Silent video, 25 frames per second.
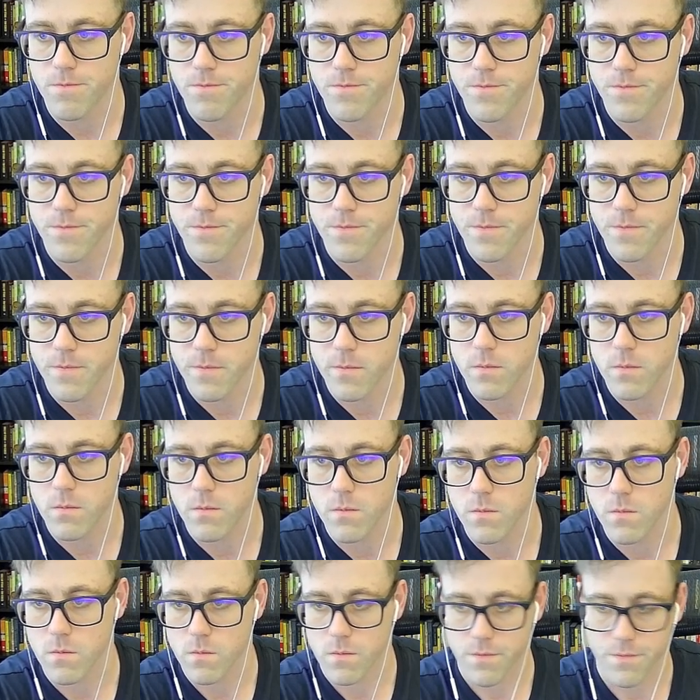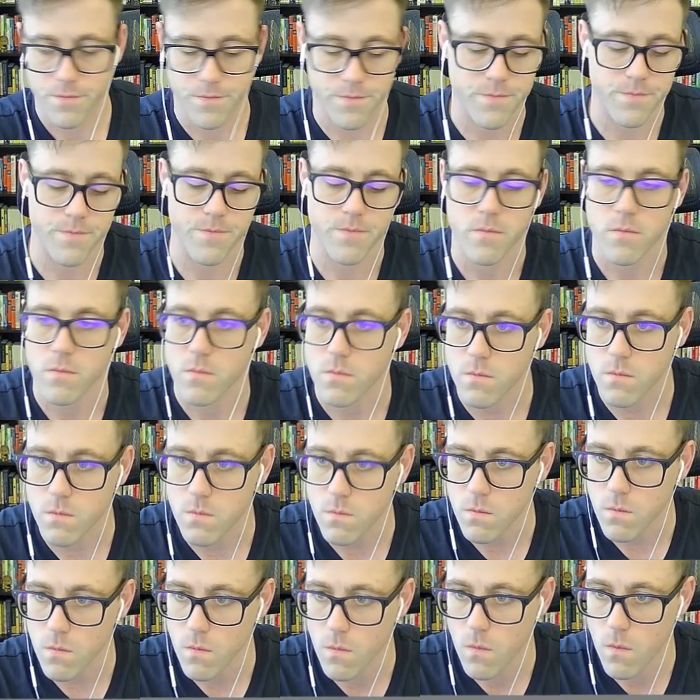
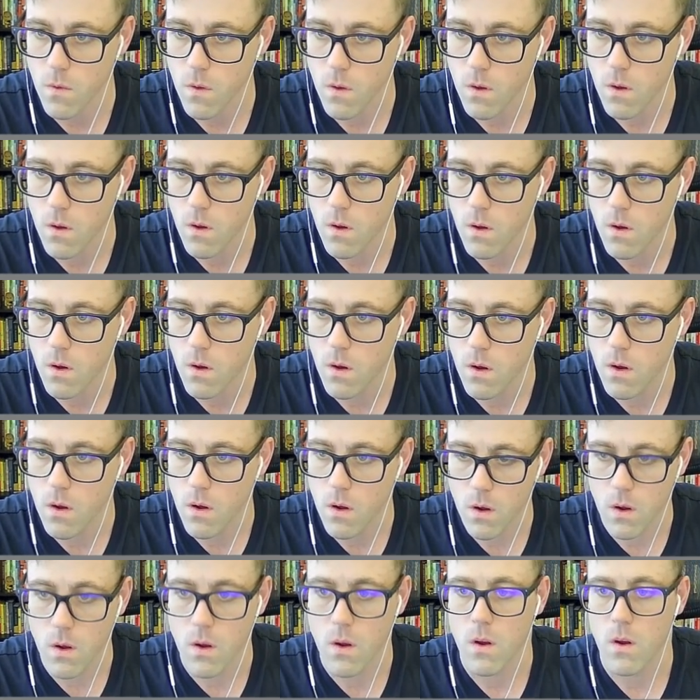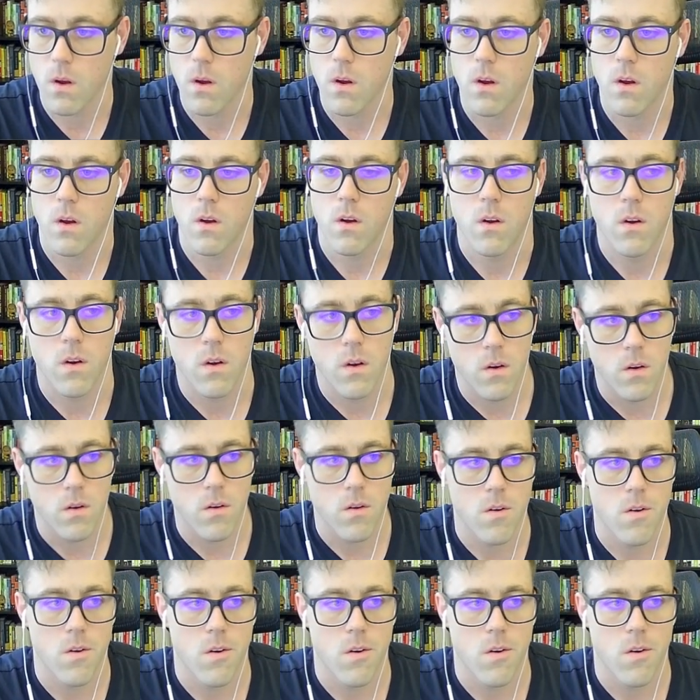[no speech]